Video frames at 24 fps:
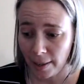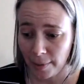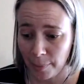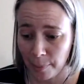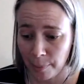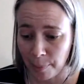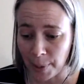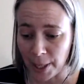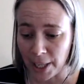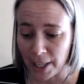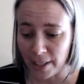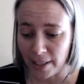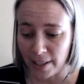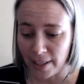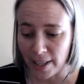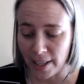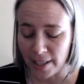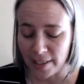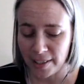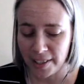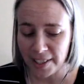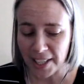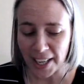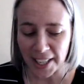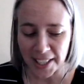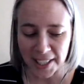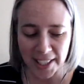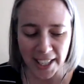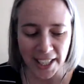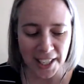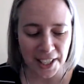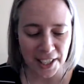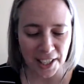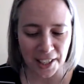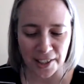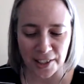But then static
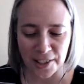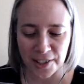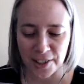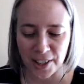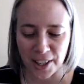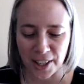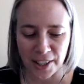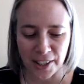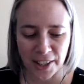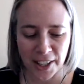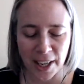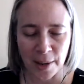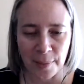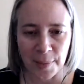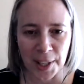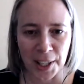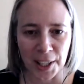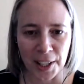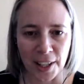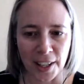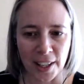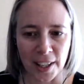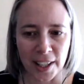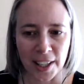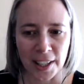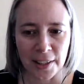site generators started coming along,